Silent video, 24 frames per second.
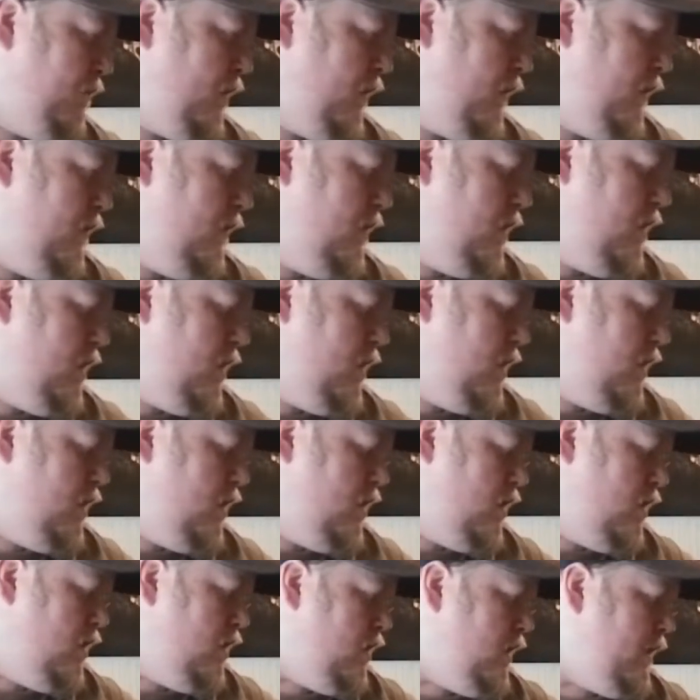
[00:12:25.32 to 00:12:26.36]

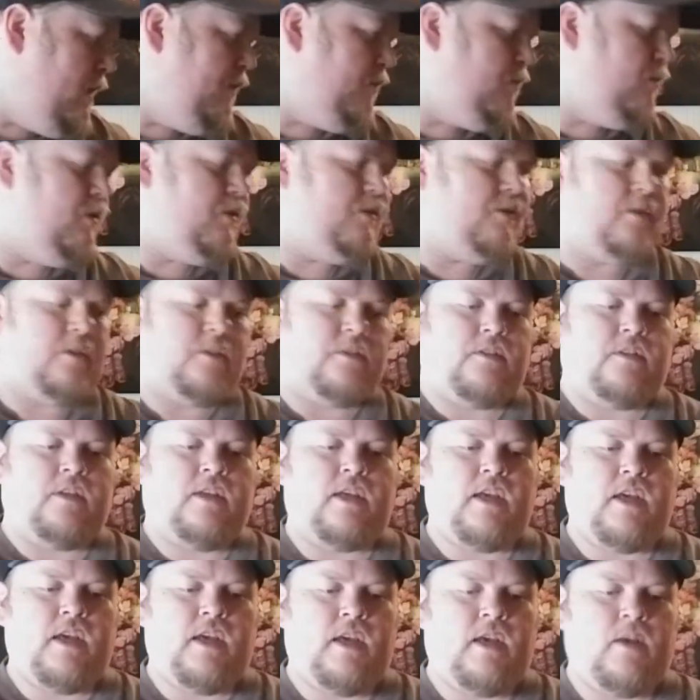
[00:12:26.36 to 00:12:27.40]
then the last 360
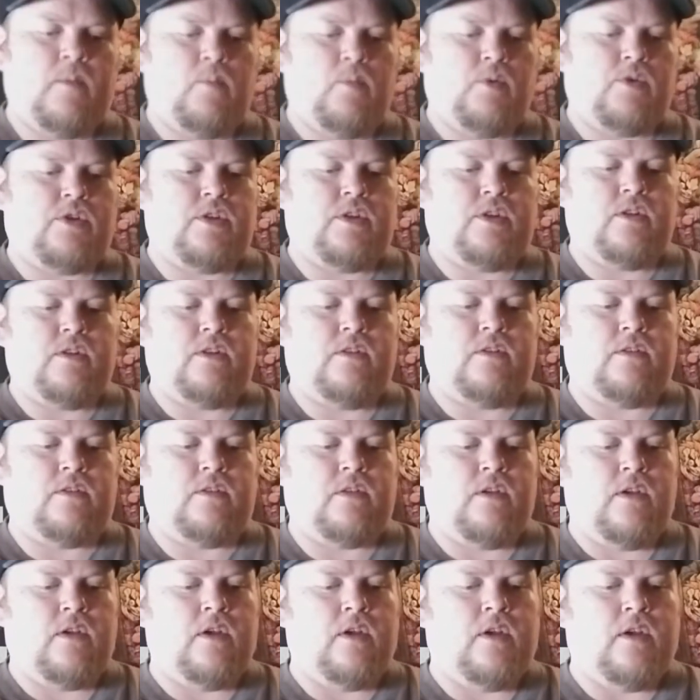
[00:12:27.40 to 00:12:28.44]
game, which is
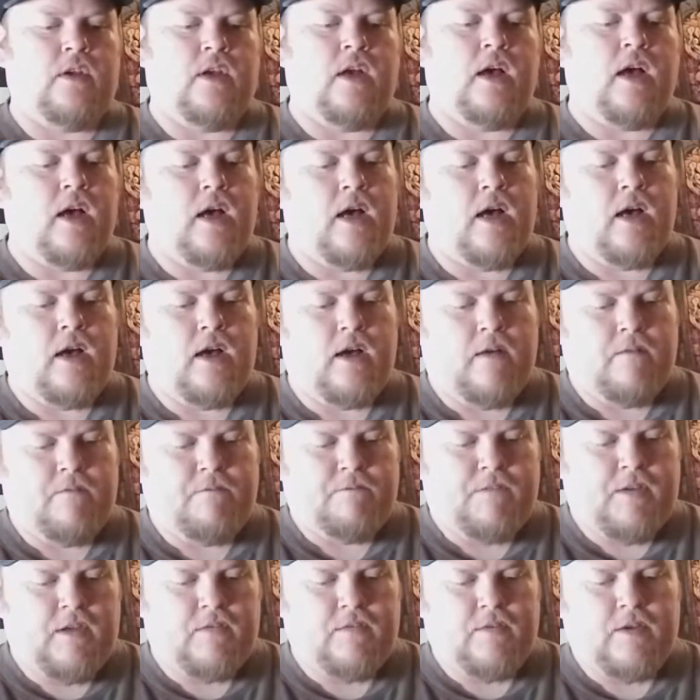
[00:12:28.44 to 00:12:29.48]

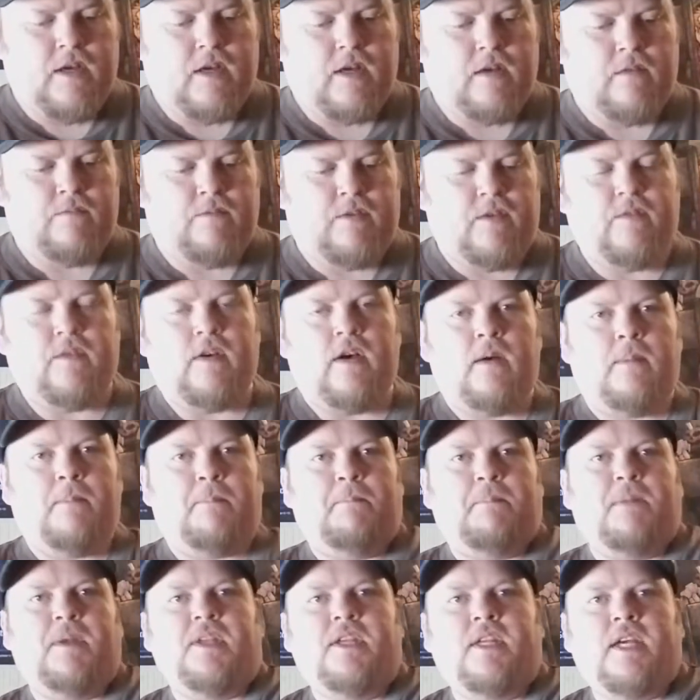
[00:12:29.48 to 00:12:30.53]
Viva
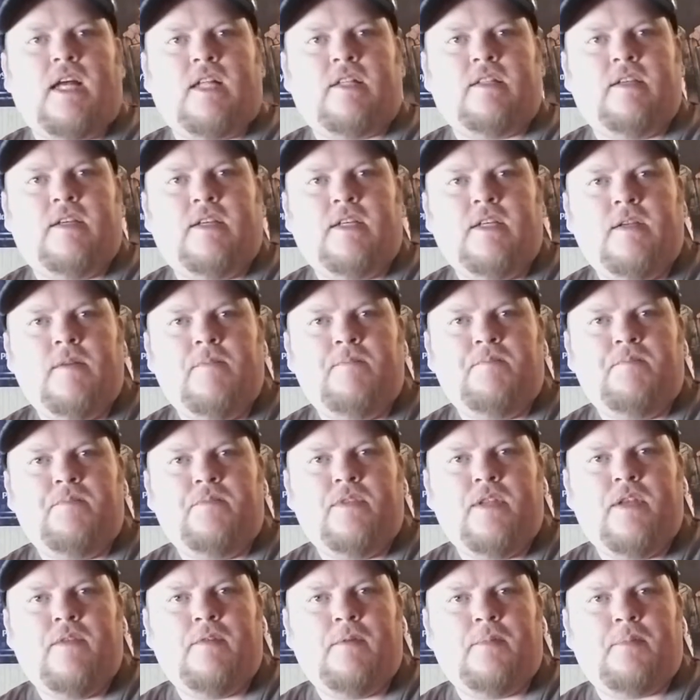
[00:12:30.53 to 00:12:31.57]
Pinata.
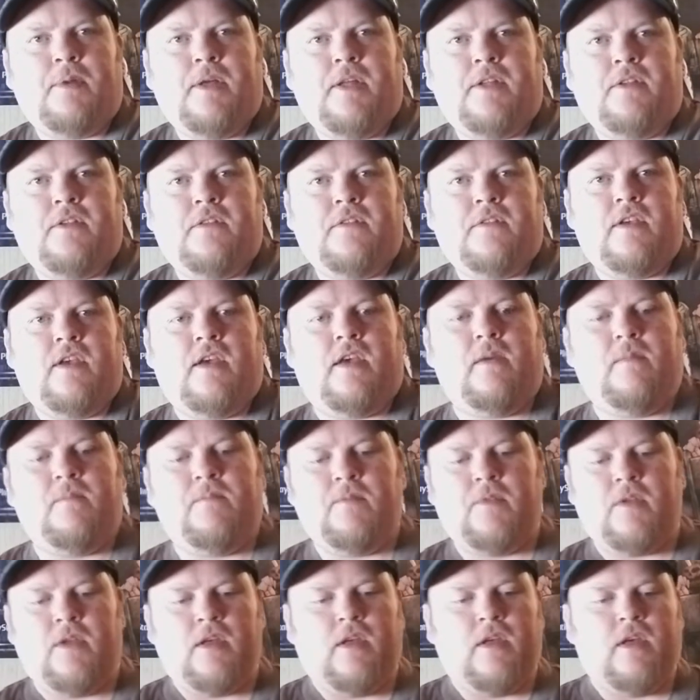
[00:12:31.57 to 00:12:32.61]
Never played this game.
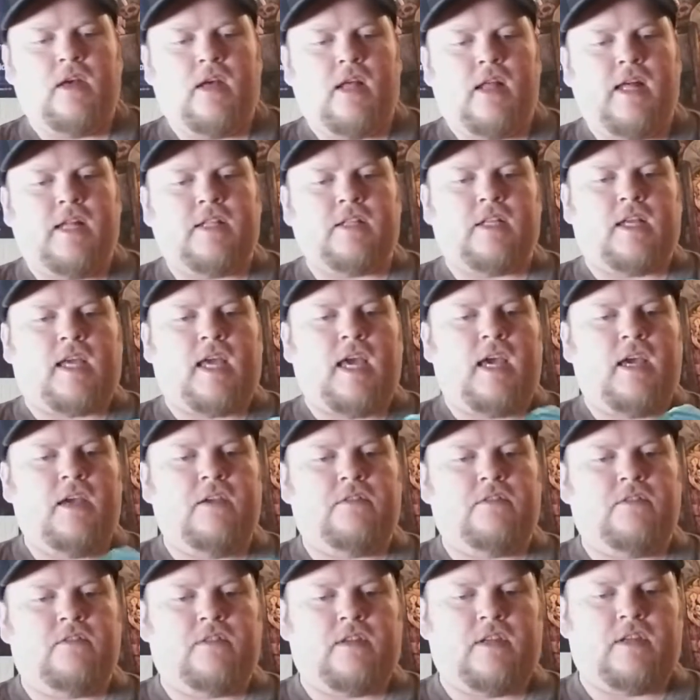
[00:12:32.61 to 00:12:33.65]
I like the
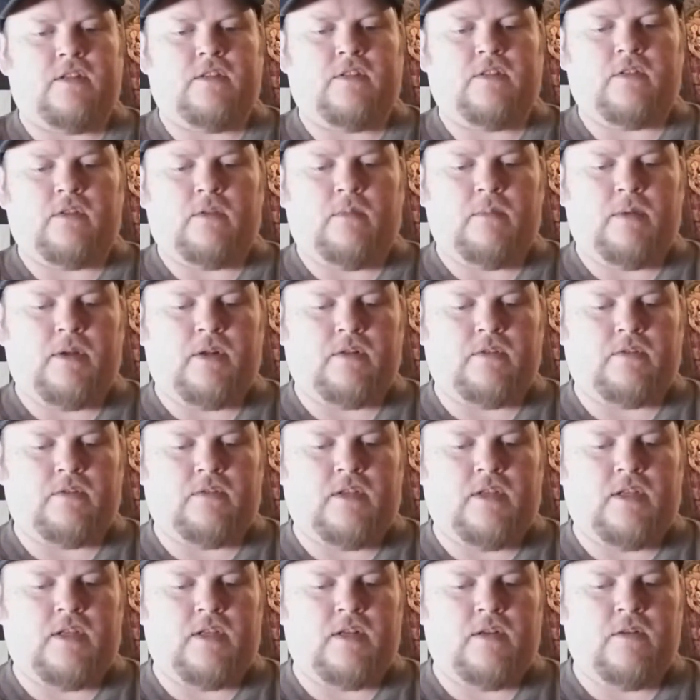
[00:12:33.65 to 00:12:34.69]
case. It's like in this little metal
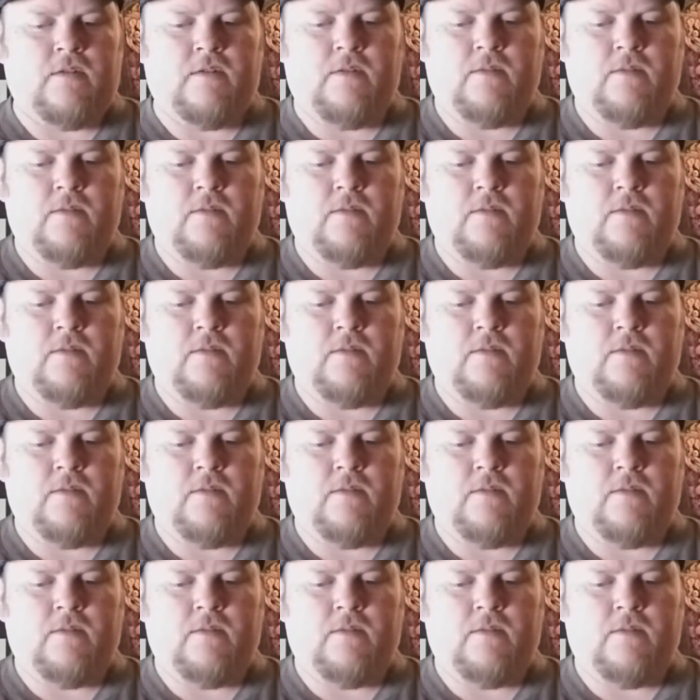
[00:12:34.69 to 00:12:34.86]
tin.